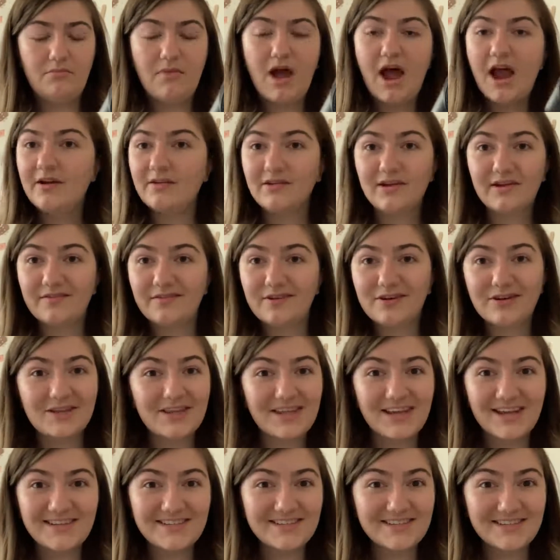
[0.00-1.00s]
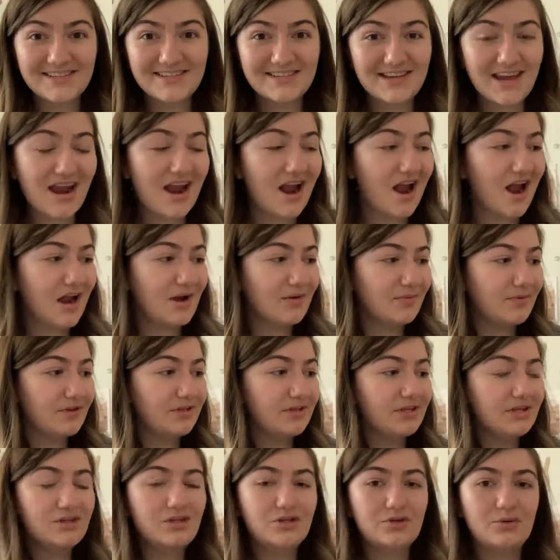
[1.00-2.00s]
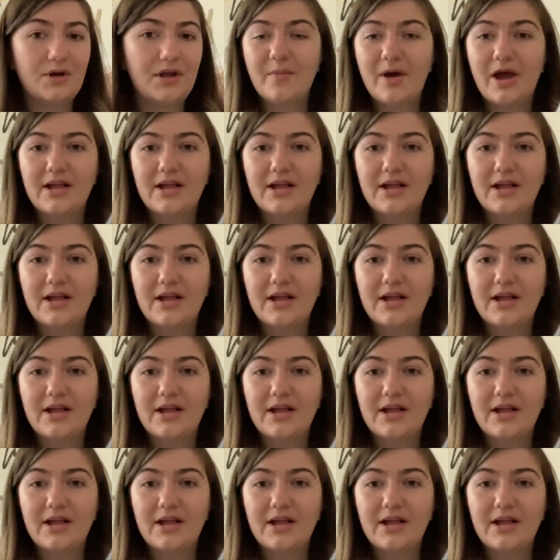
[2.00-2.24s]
I only have good things to say. I really enjoy it.